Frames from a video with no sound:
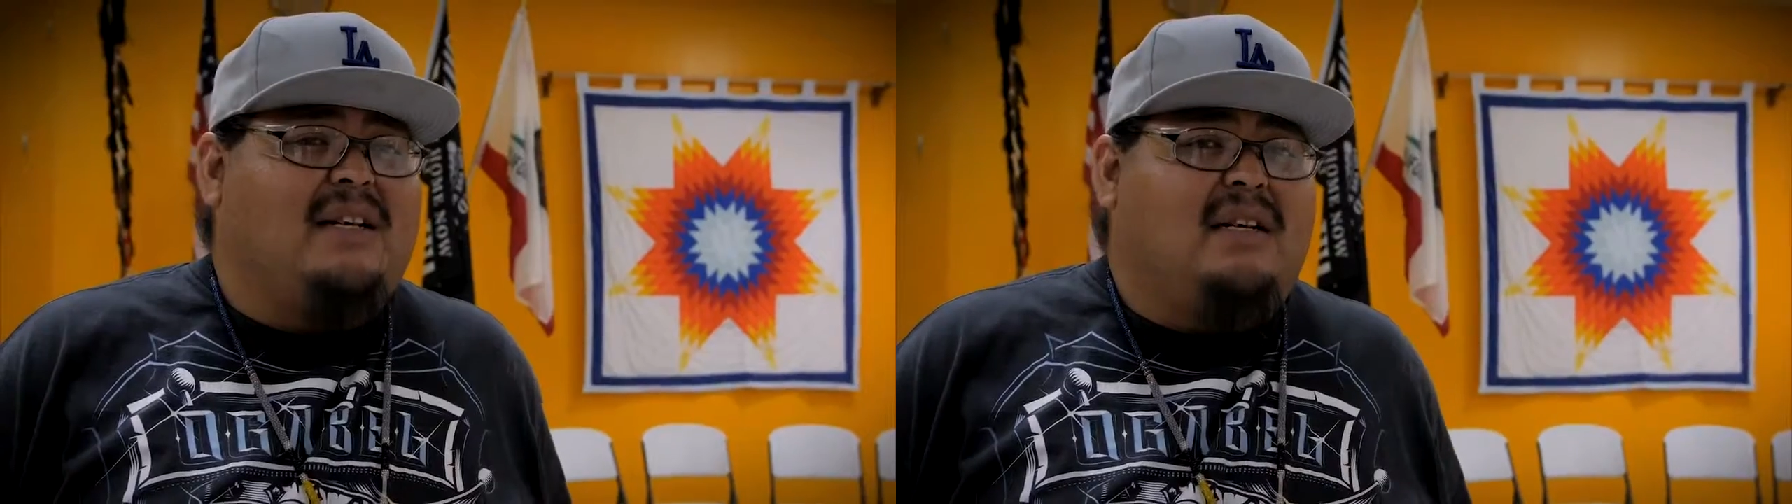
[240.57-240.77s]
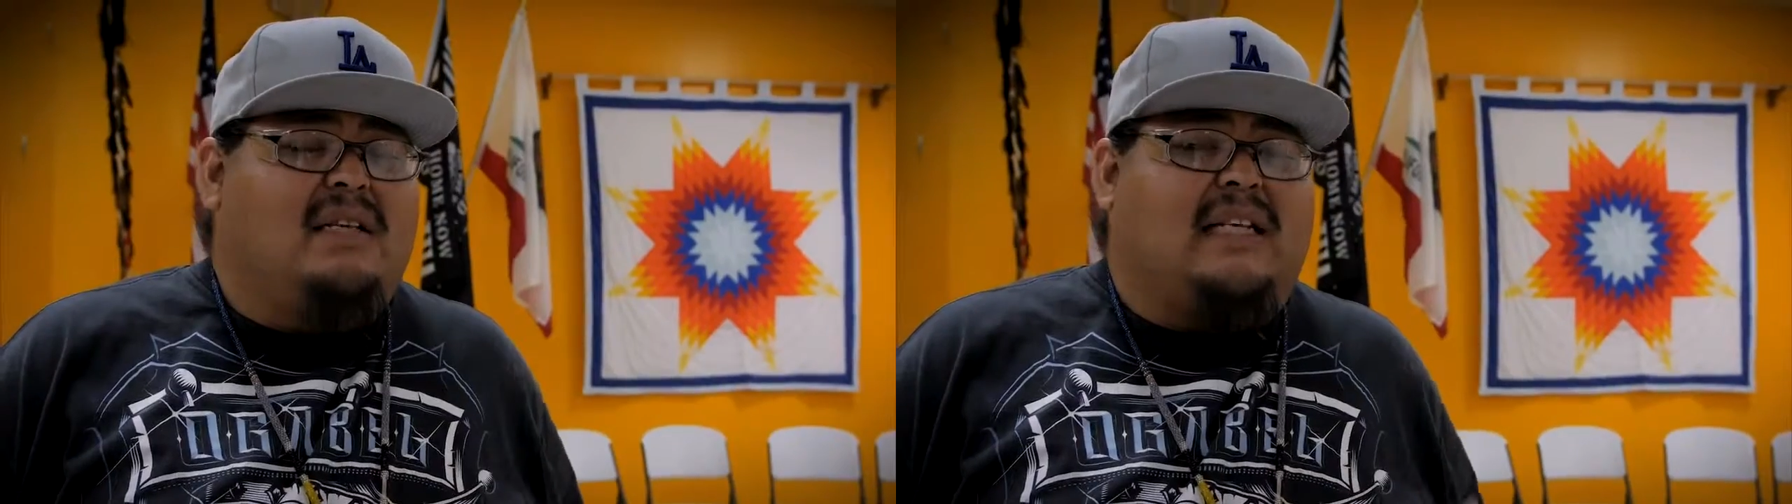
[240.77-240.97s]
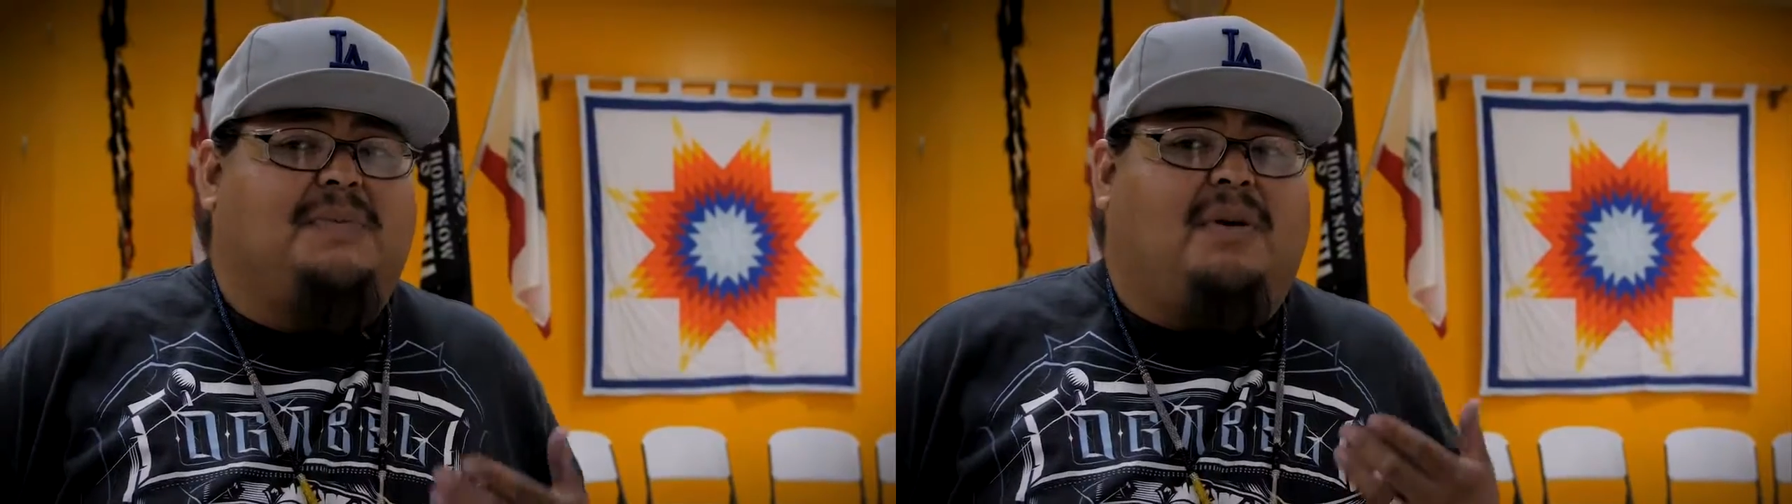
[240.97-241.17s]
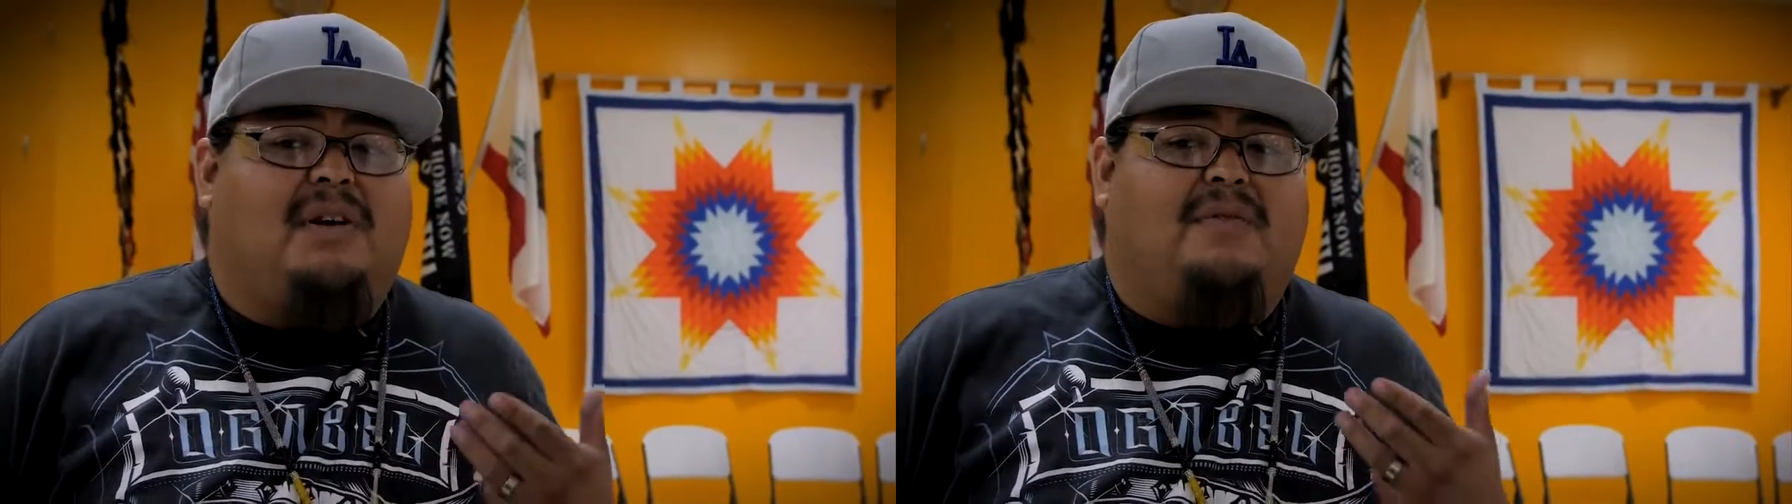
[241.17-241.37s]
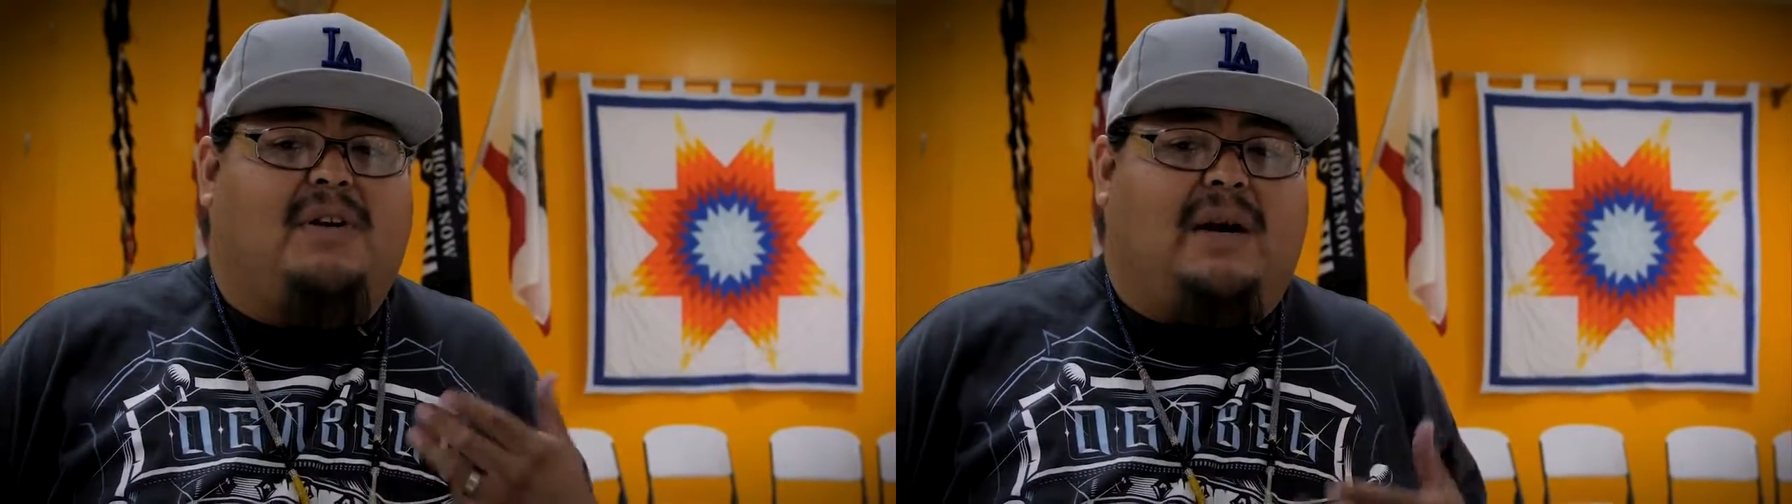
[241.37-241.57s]
but that's
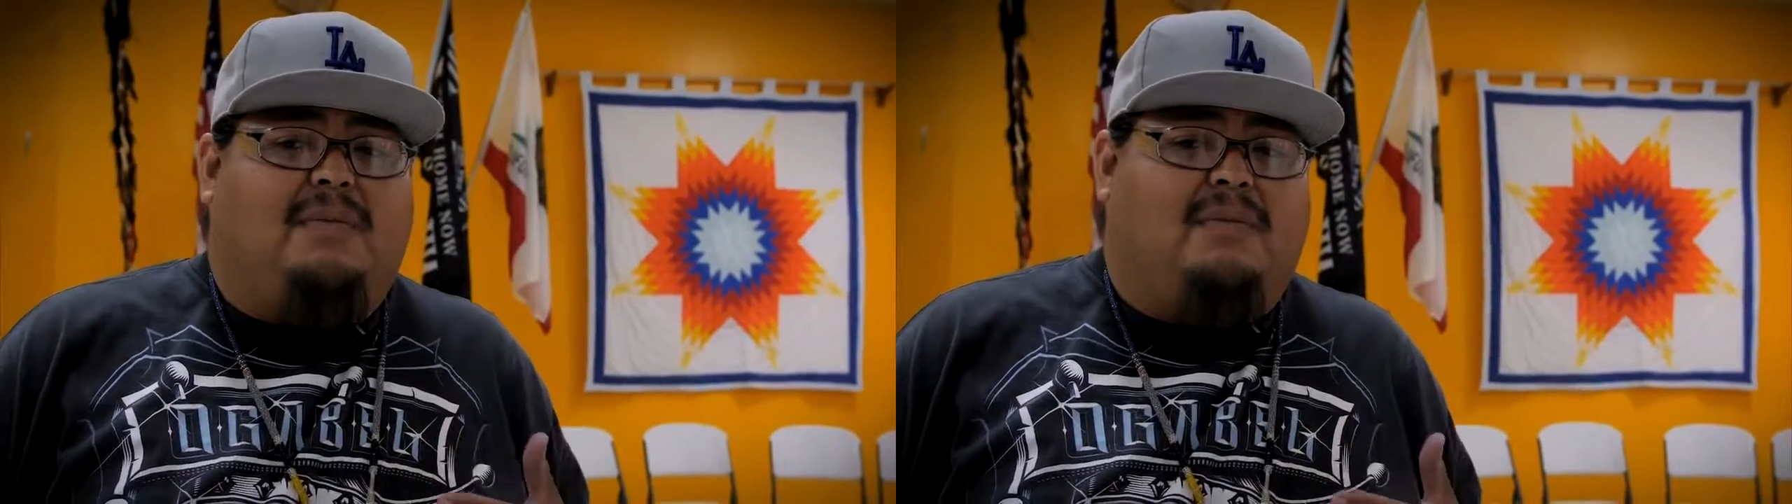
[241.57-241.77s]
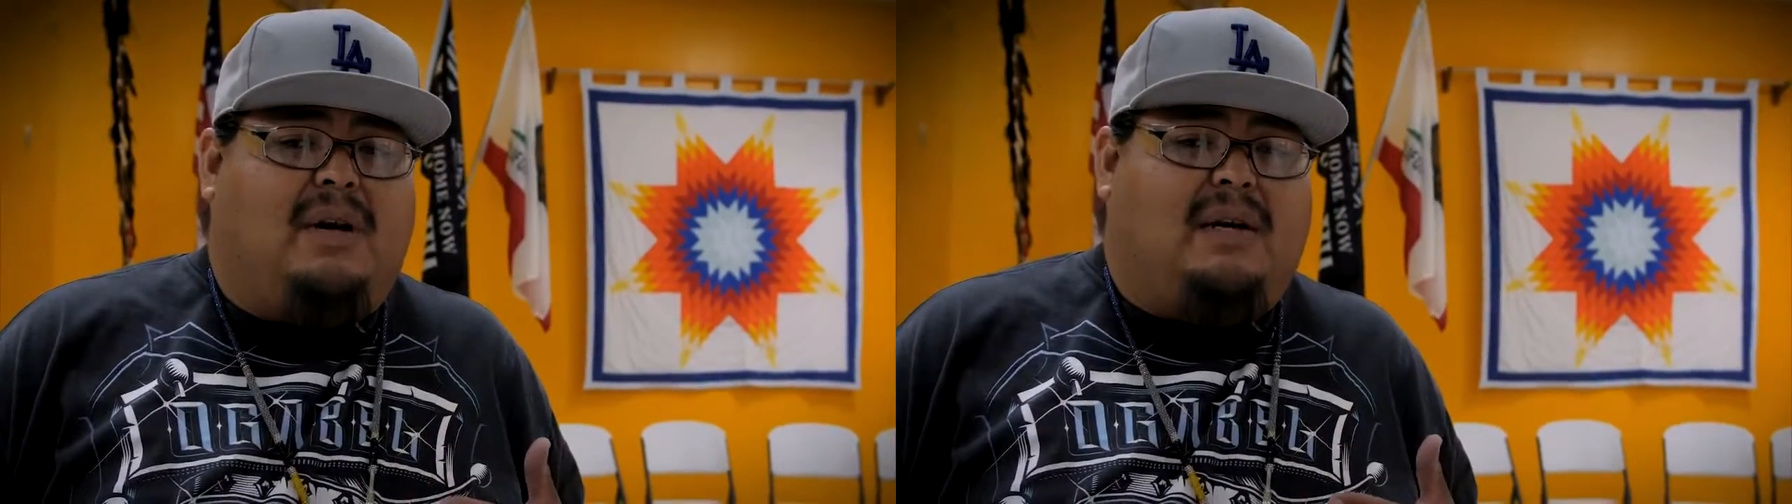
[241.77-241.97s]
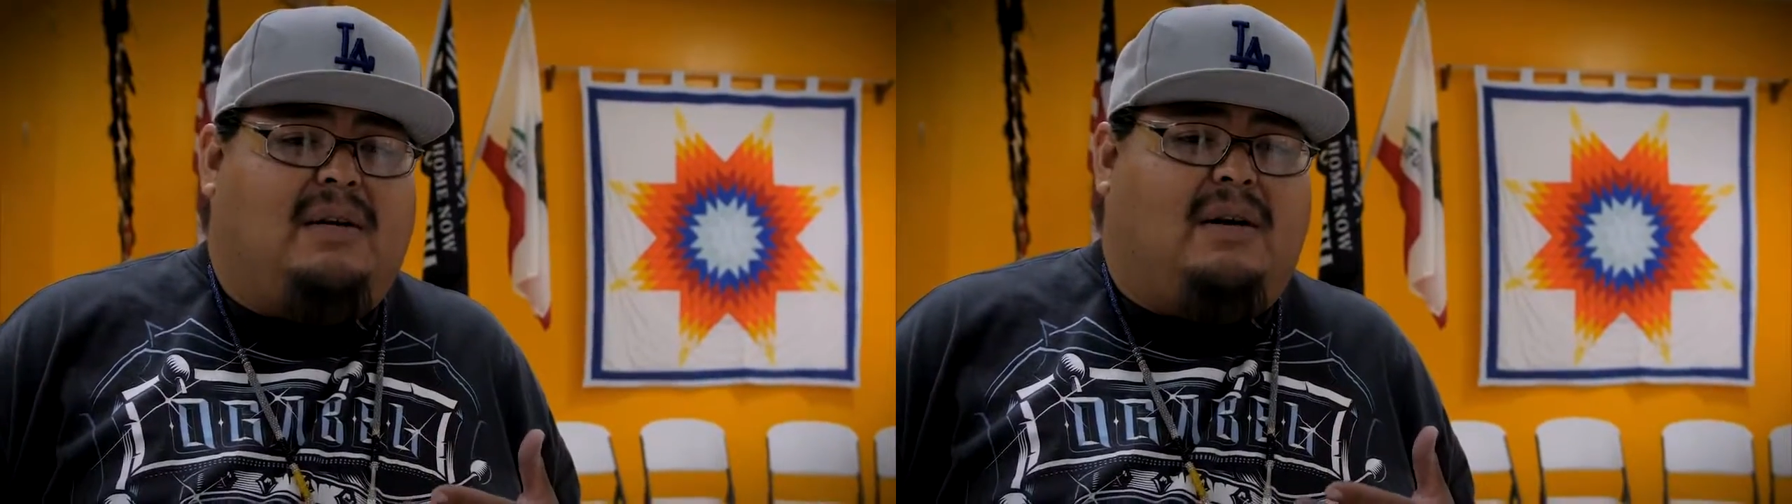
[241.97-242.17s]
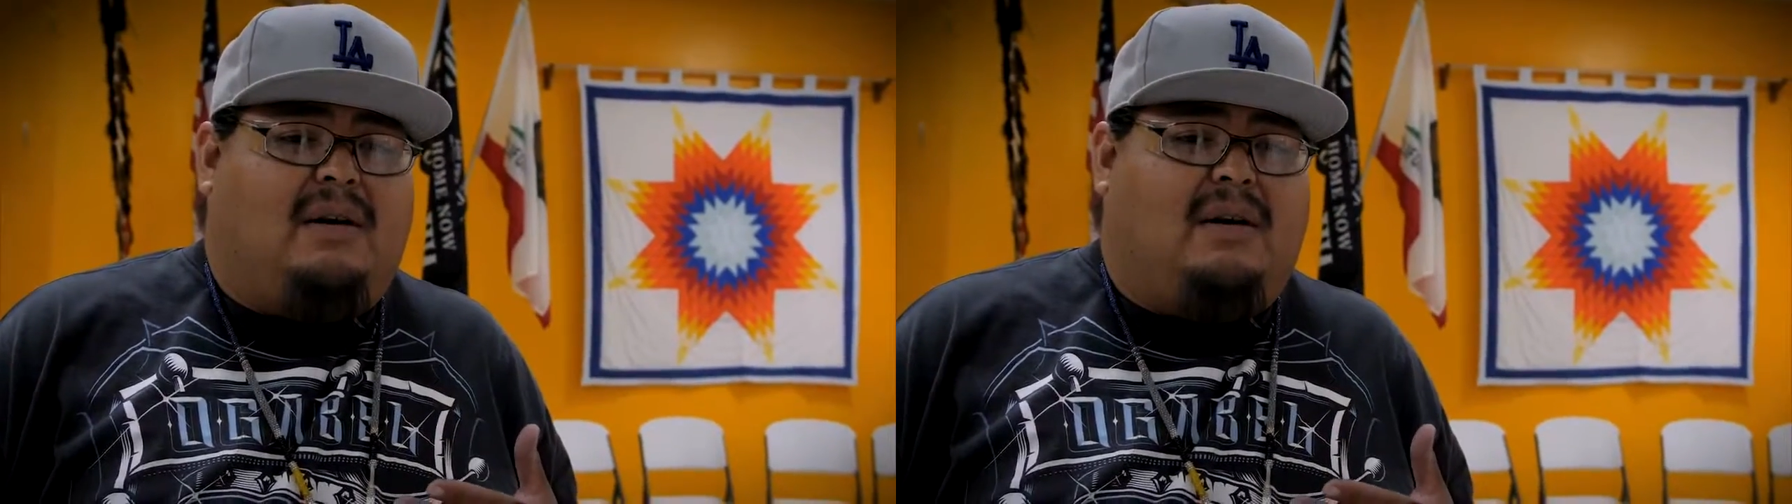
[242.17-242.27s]
part of what